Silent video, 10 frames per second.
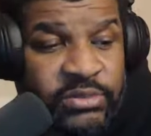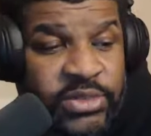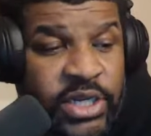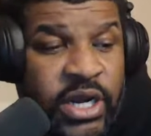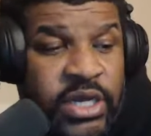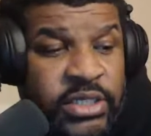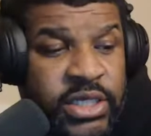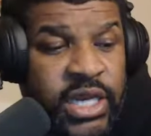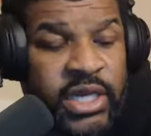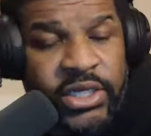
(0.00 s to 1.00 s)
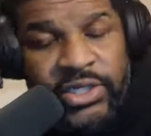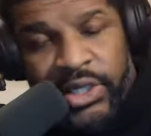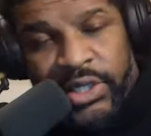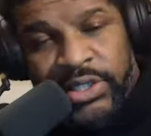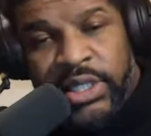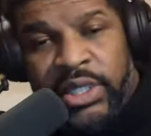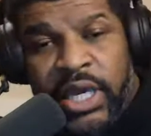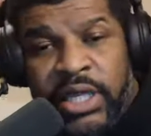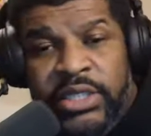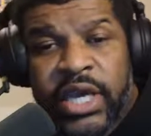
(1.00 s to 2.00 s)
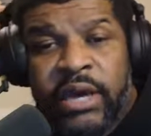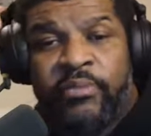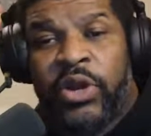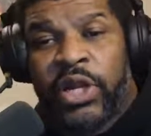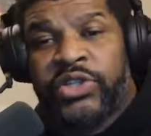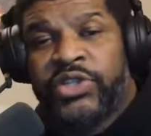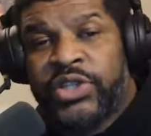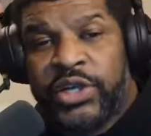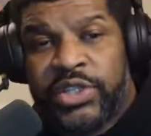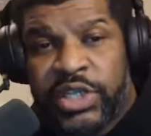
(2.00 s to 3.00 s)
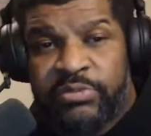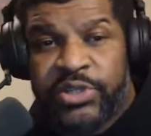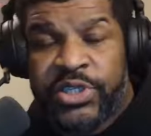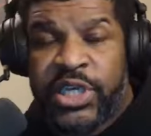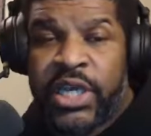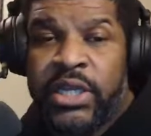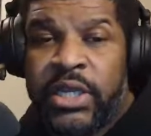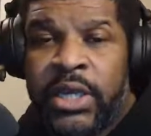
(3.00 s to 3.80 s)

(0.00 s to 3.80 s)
I'm sorry, it's not 113 yet. It's up 113%.